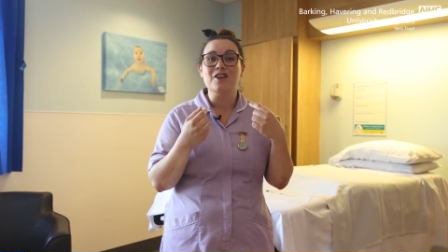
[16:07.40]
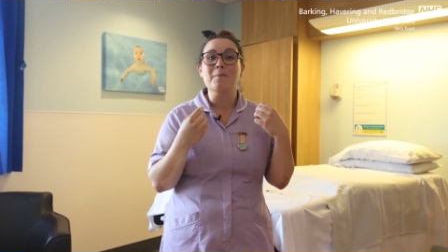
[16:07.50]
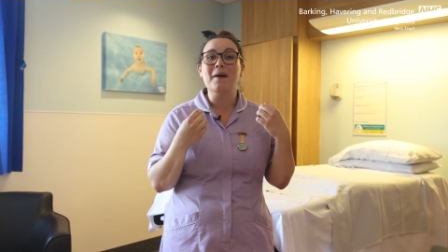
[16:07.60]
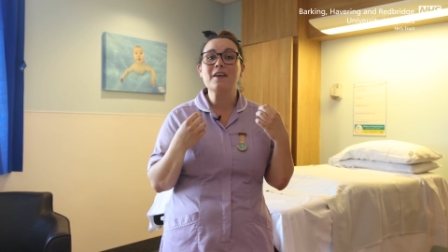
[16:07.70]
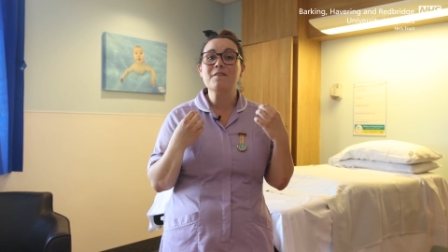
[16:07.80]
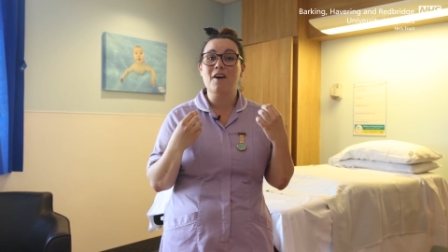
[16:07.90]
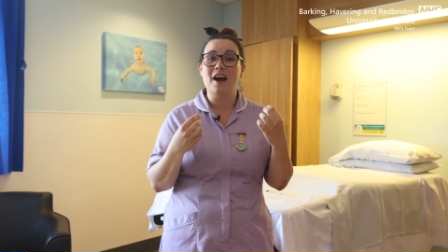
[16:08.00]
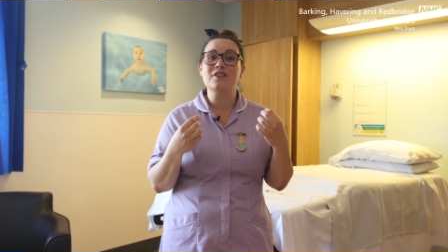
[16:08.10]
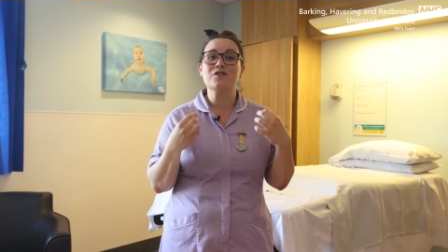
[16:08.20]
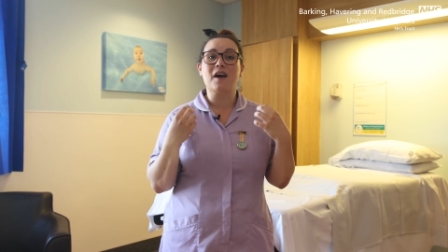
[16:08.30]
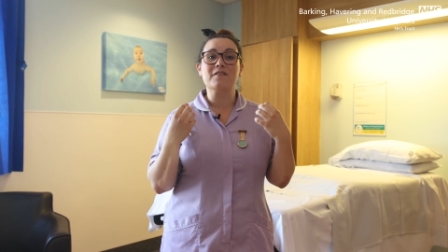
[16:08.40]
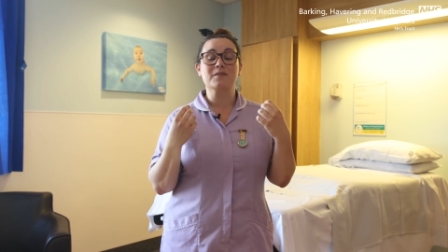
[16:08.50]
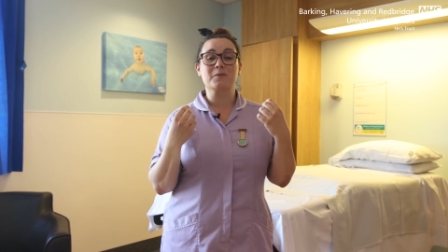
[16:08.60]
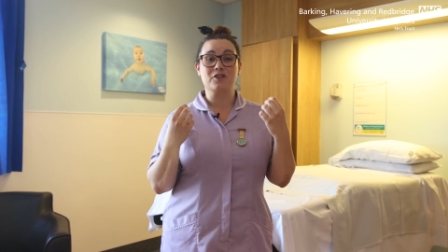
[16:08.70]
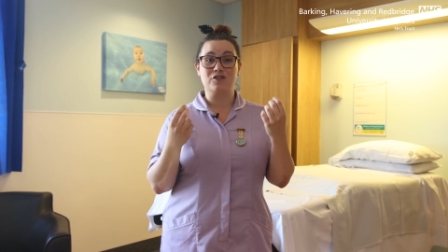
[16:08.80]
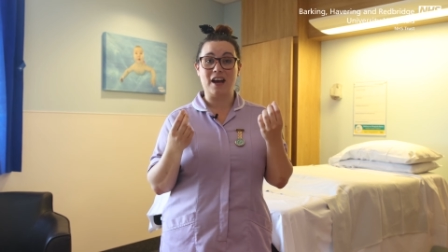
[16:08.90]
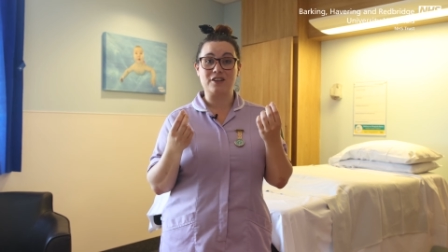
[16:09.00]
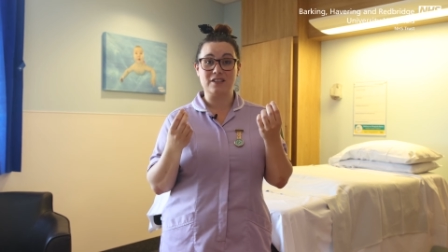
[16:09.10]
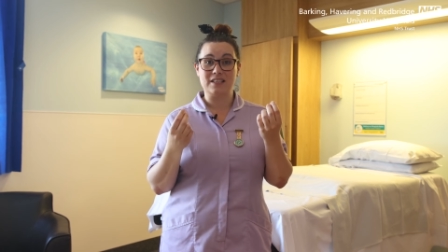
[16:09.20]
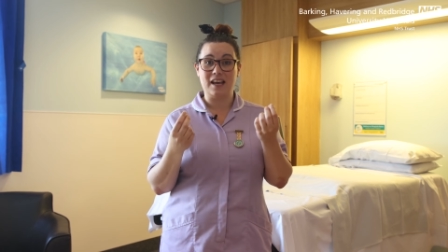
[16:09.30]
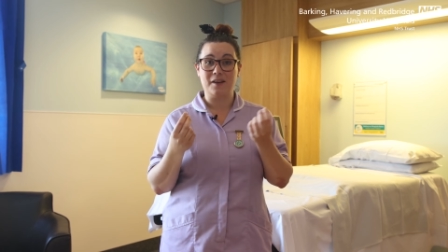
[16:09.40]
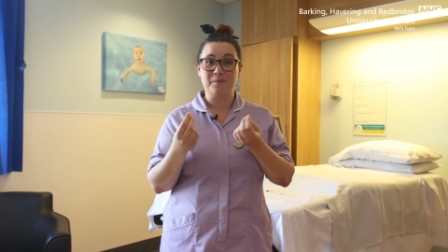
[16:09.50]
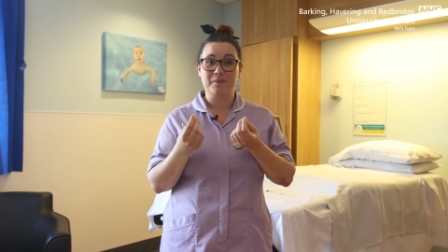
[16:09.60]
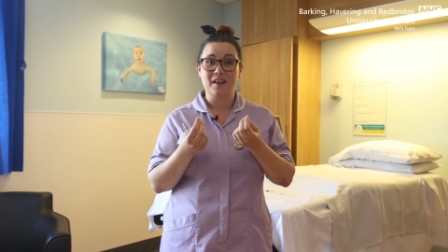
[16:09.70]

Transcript: You may find you have some contractions here.